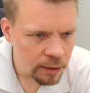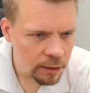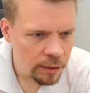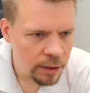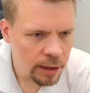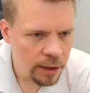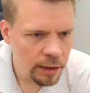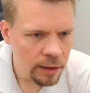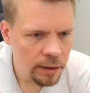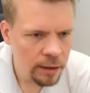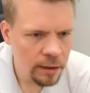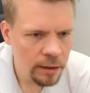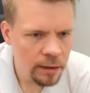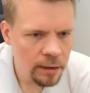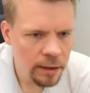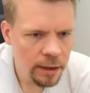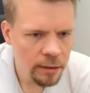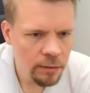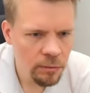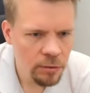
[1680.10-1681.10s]
okay.
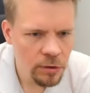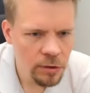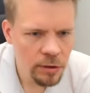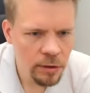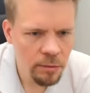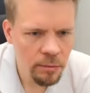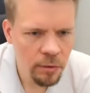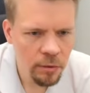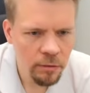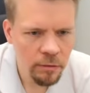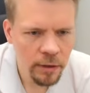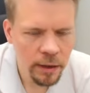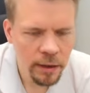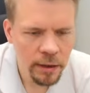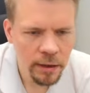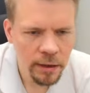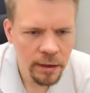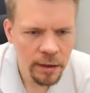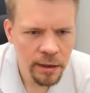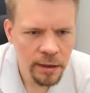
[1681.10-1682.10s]
That was the move I
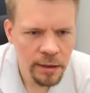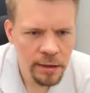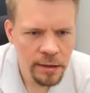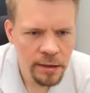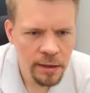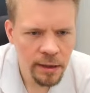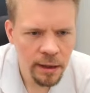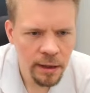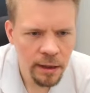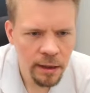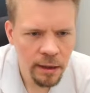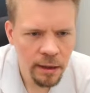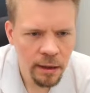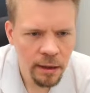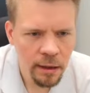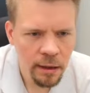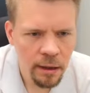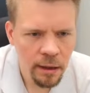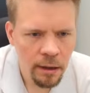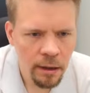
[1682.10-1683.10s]
didn't see.
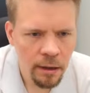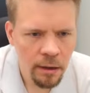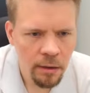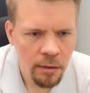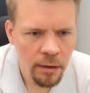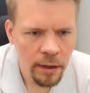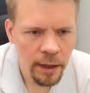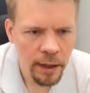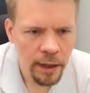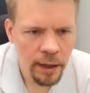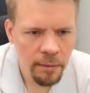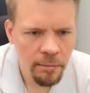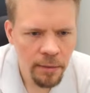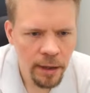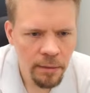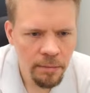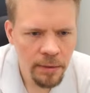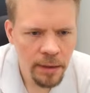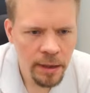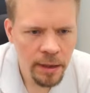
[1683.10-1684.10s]
Okay,
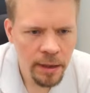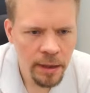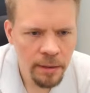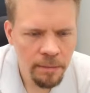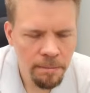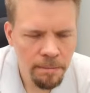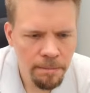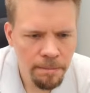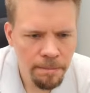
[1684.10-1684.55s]
maybe